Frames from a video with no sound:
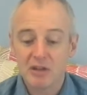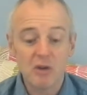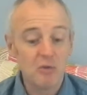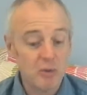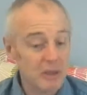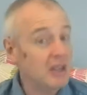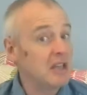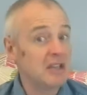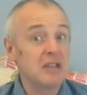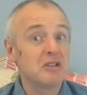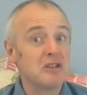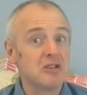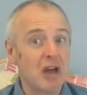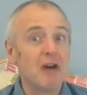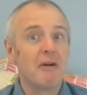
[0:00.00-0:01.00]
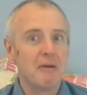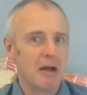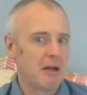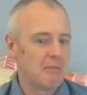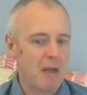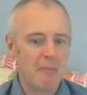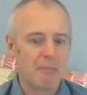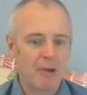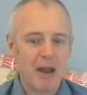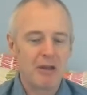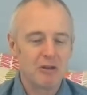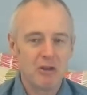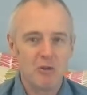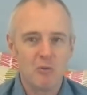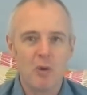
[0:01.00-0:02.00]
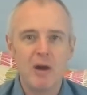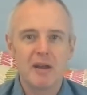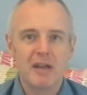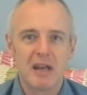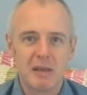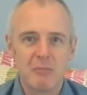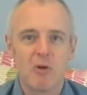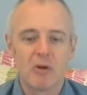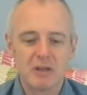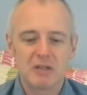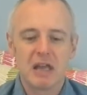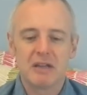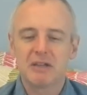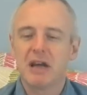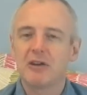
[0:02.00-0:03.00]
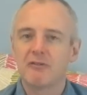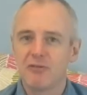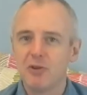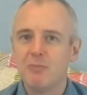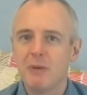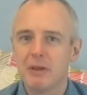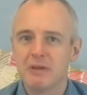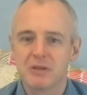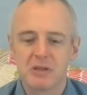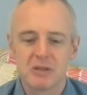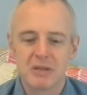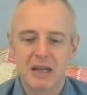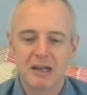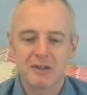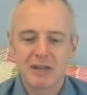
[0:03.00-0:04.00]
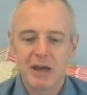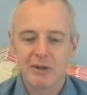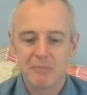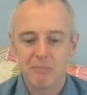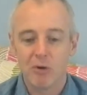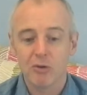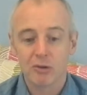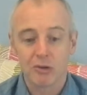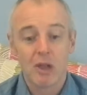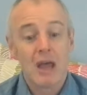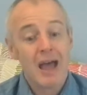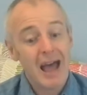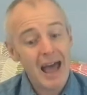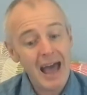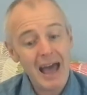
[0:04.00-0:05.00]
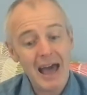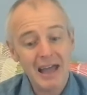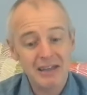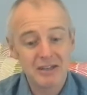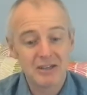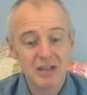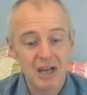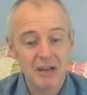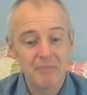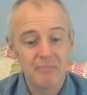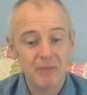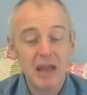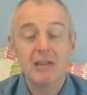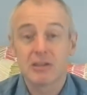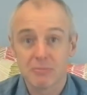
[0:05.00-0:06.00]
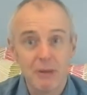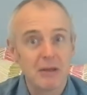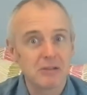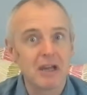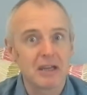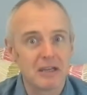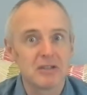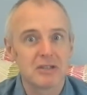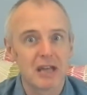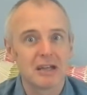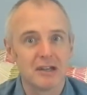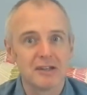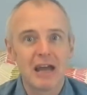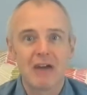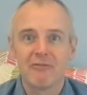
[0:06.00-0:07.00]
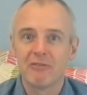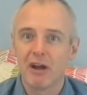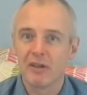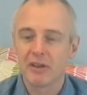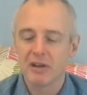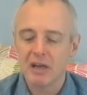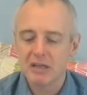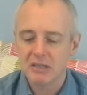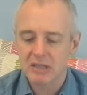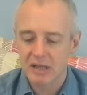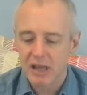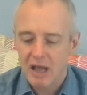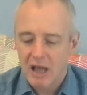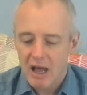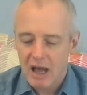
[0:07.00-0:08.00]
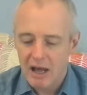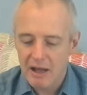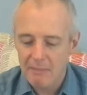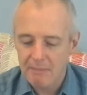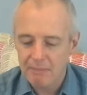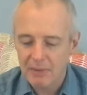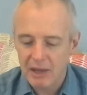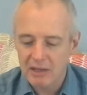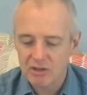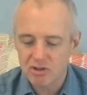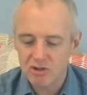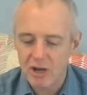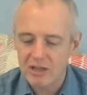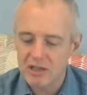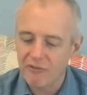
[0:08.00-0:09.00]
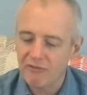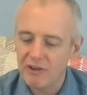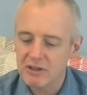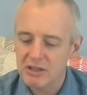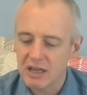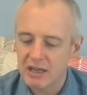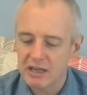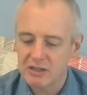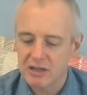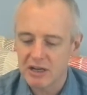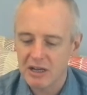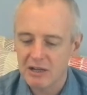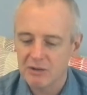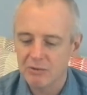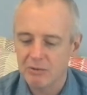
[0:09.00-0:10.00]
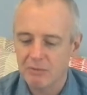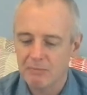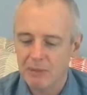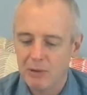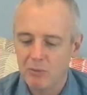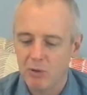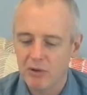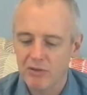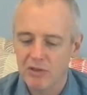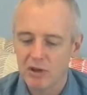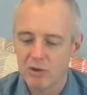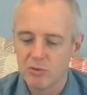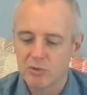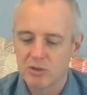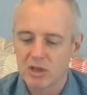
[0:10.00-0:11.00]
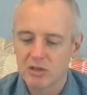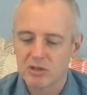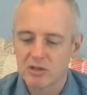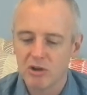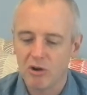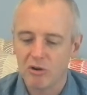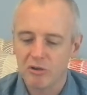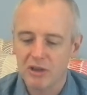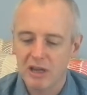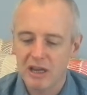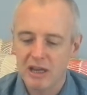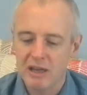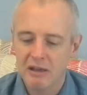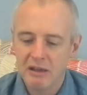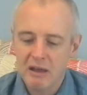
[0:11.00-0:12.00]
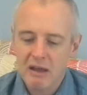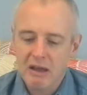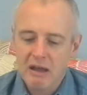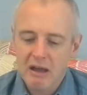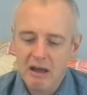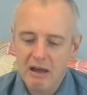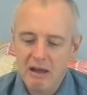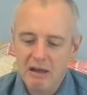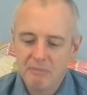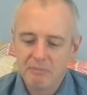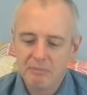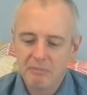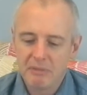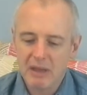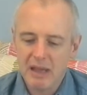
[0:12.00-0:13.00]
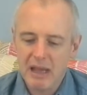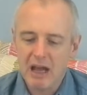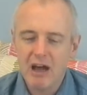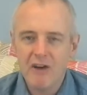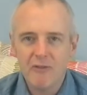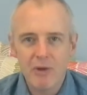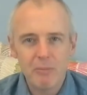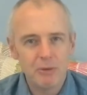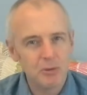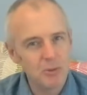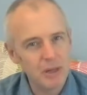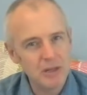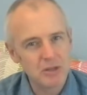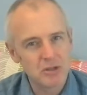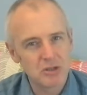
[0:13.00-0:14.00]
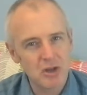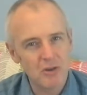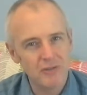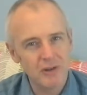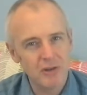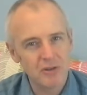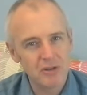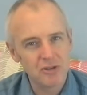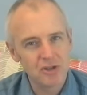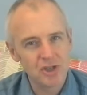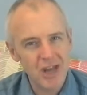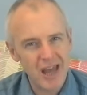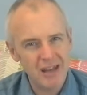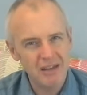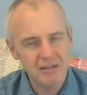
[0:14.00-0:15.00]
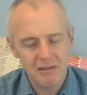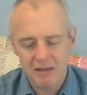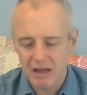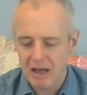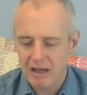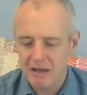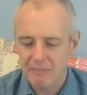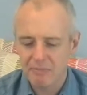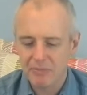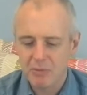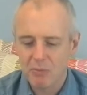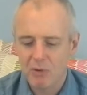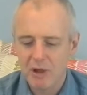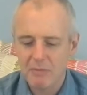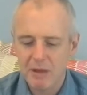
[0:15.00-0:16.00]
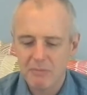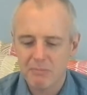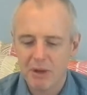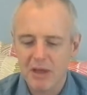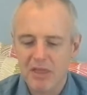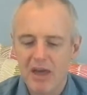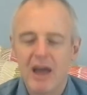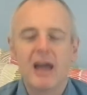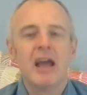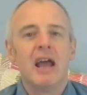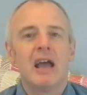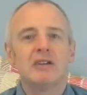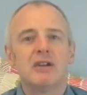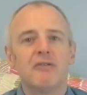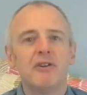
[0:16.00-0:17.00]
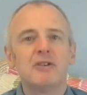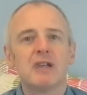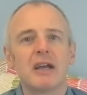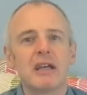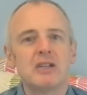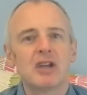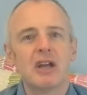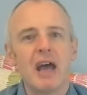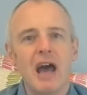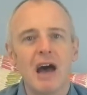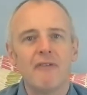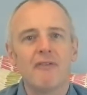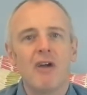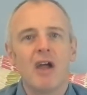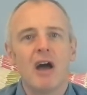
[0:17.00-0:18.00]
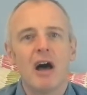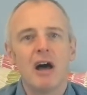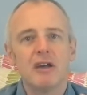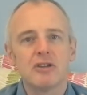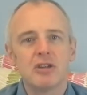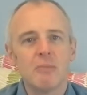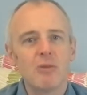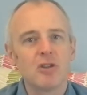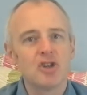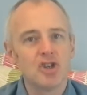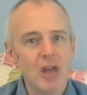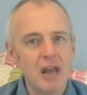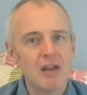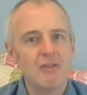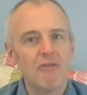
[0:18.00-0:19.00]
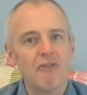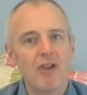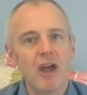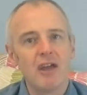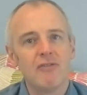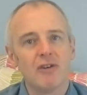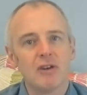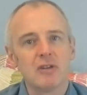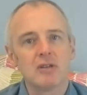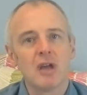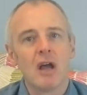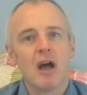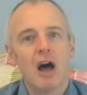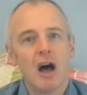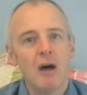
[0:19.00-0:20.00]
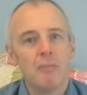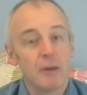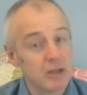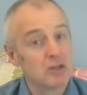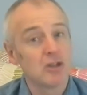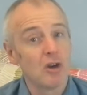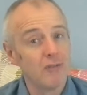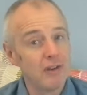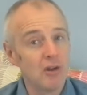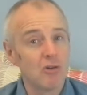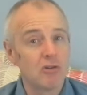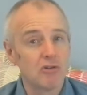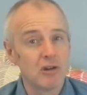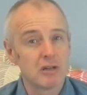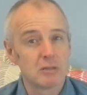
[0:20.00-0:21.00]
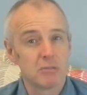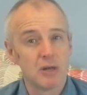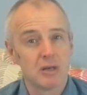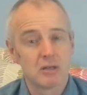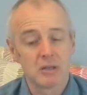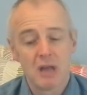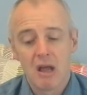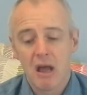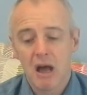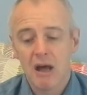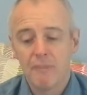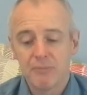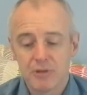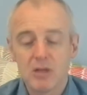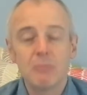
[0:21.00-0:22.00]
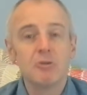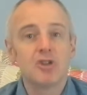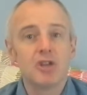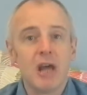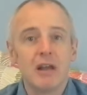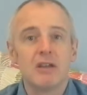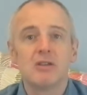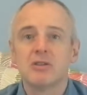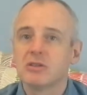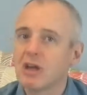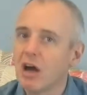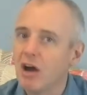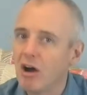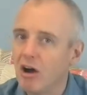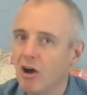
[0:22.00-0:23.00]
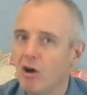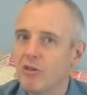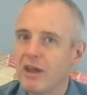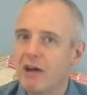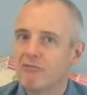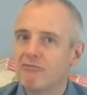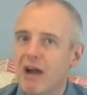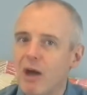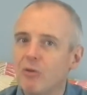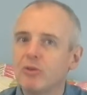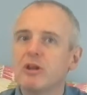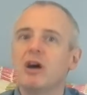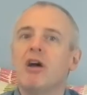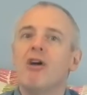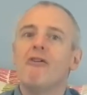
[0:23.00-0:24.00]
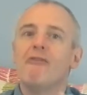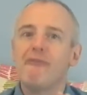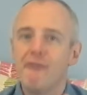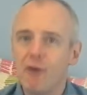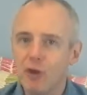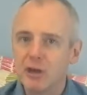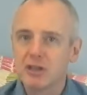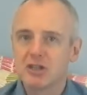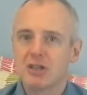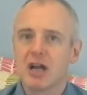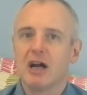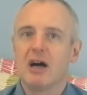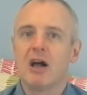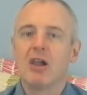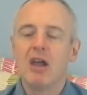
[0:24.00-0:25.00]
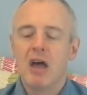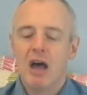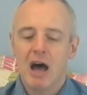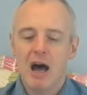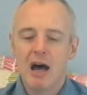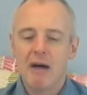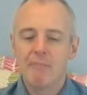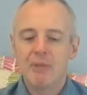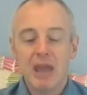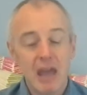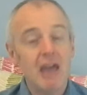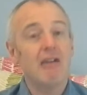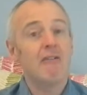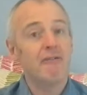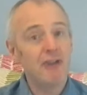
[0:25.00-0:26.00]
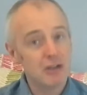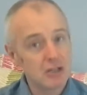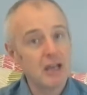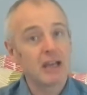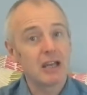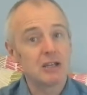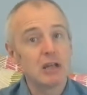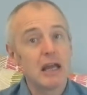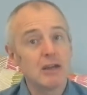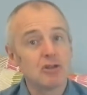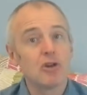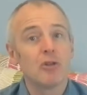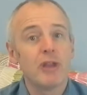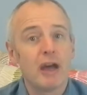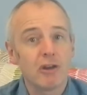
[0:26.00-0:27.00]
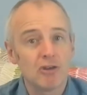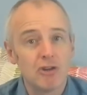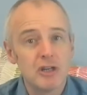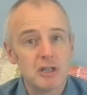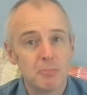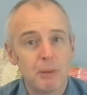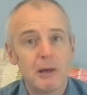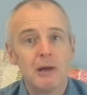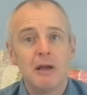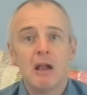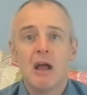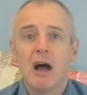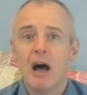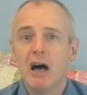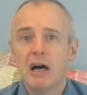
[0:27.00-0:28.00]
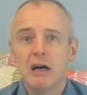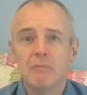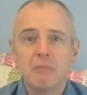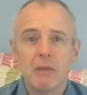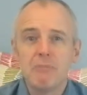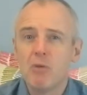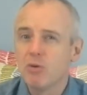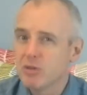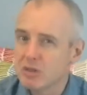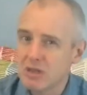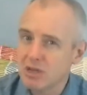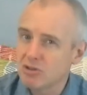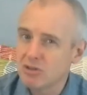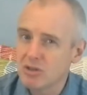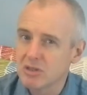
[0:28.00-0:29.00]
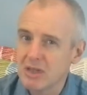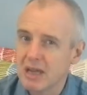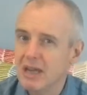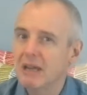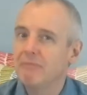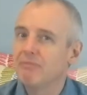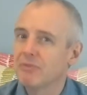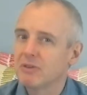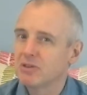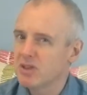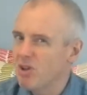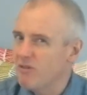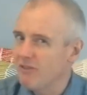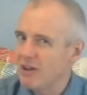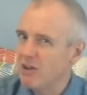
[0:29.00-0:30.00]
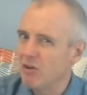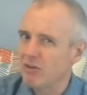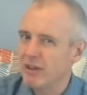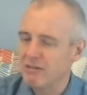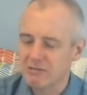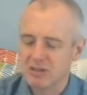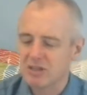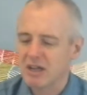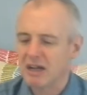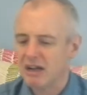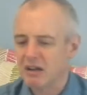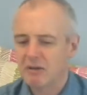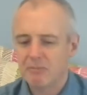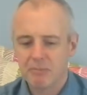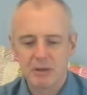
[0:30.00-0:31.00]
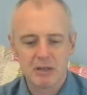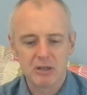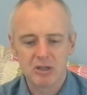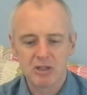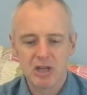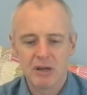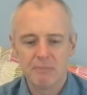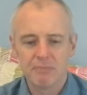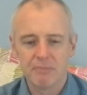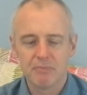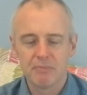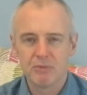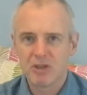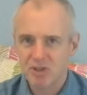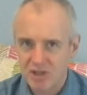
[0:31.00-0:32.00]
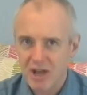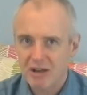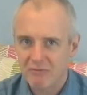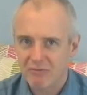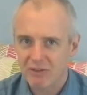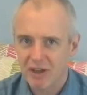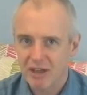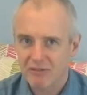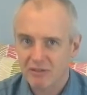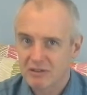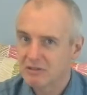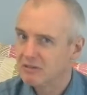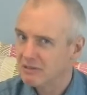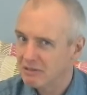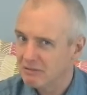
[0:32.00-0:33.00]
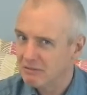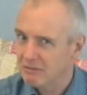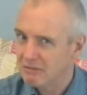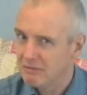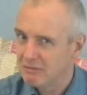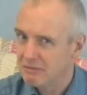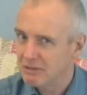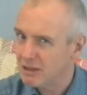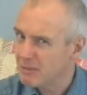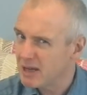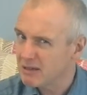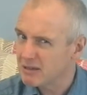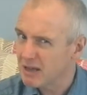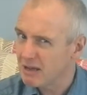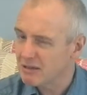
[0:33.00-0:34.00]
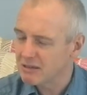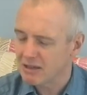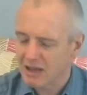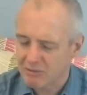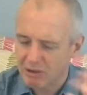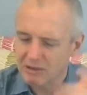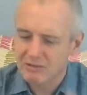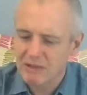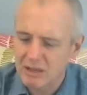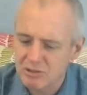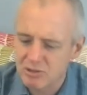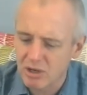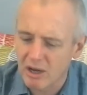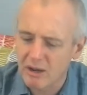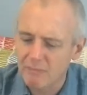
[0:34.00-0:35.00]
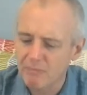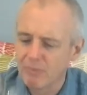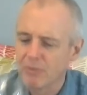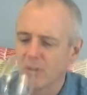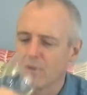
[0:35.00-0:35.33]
So this isn't a brand new wine anymore. It's had a few months to settle down in bottle. And it smells like it's settled down rather nicely. It's strange. It feels like it's going to be one of those that's got the... halfway between Sauvignon and Chenin. What I mean by that is it feels like it's going to have some of the Chenin flavours, but the Sauvignon crispness. Some Chenins are on that rounder, fuller style. Here it feels like it's on that crisper, more citrusy Sauvignon style, but with Chenin flavours. Does that make sense? Anyway, let's try it.